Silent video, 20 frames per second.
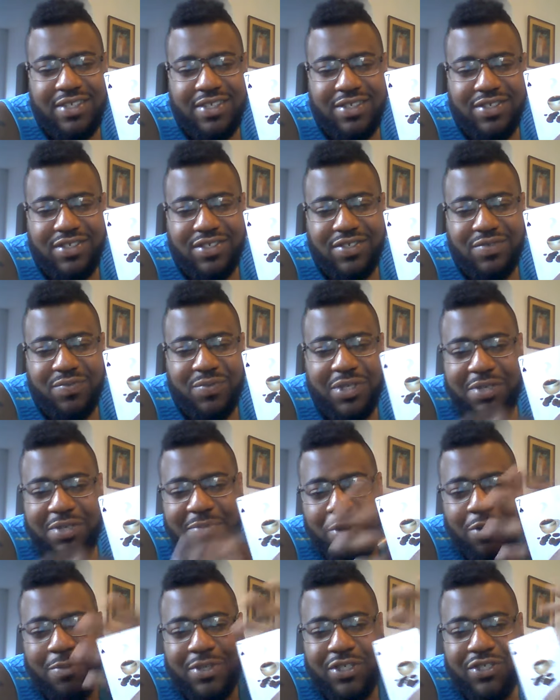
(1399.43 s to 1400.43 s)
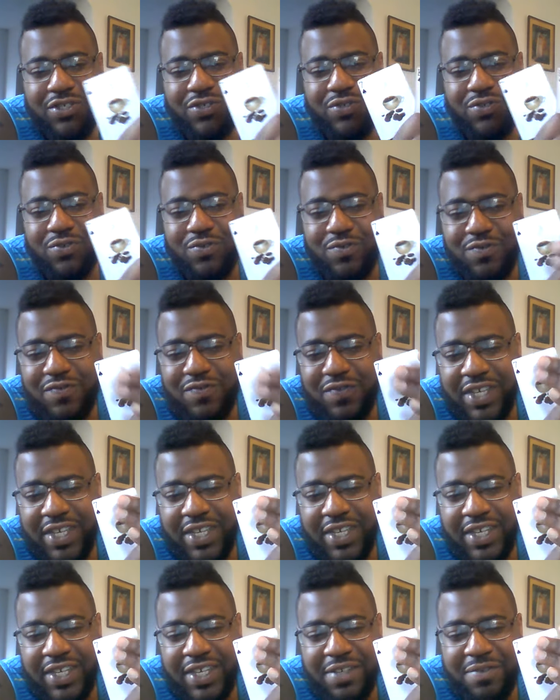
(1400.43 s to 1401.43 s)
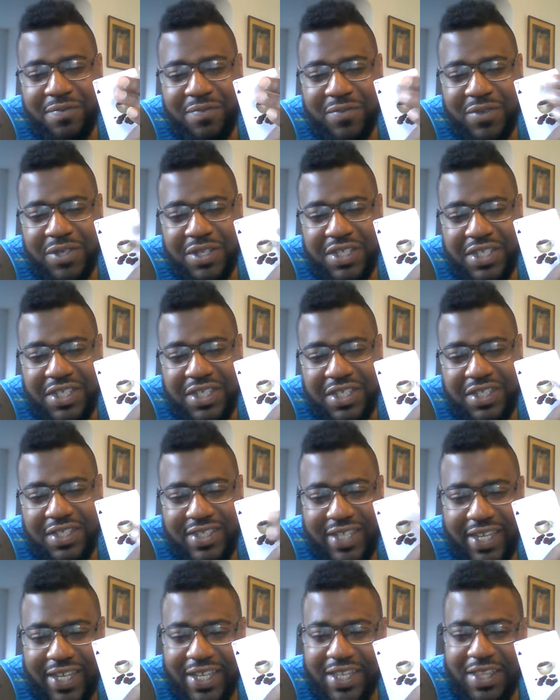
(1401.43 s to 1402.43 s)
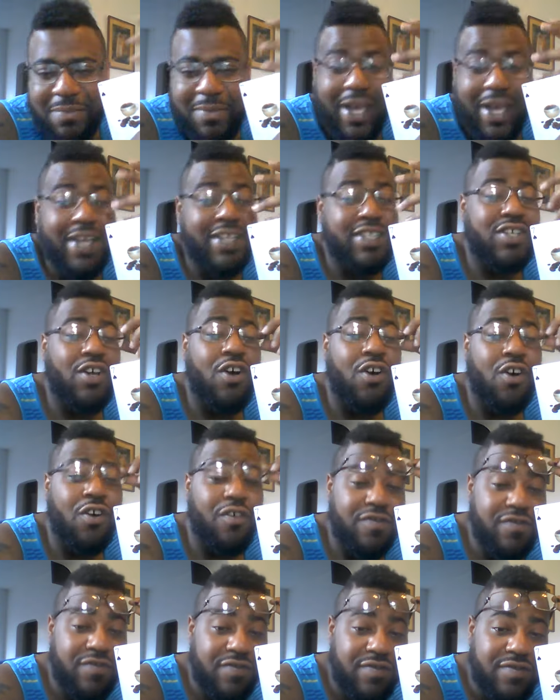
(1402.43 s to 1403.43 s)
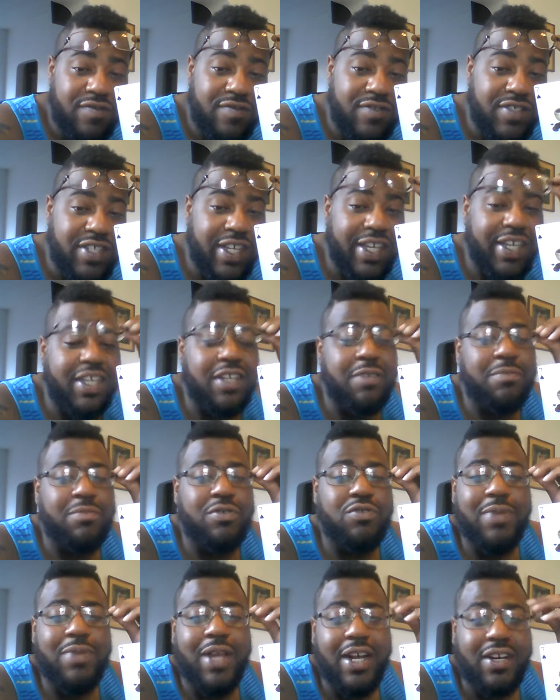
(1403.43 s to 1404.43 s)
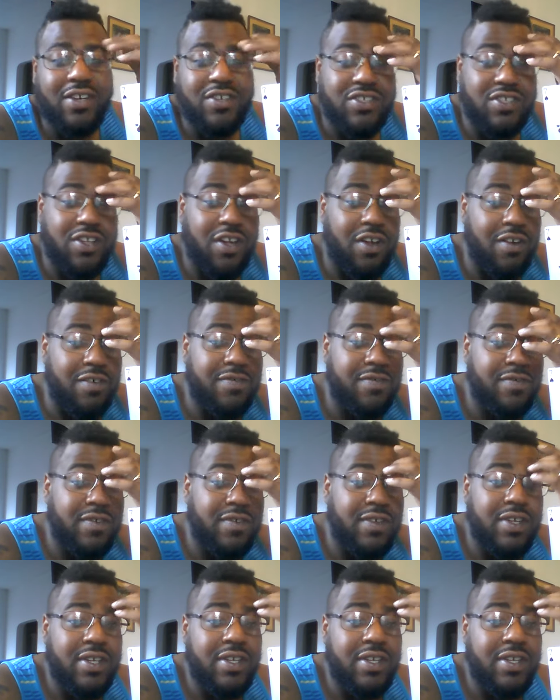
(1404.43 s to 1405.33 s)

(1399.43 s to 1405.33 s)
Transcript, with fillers: It's just really moment of truth and really taking the mask off, taking the blue blockers off.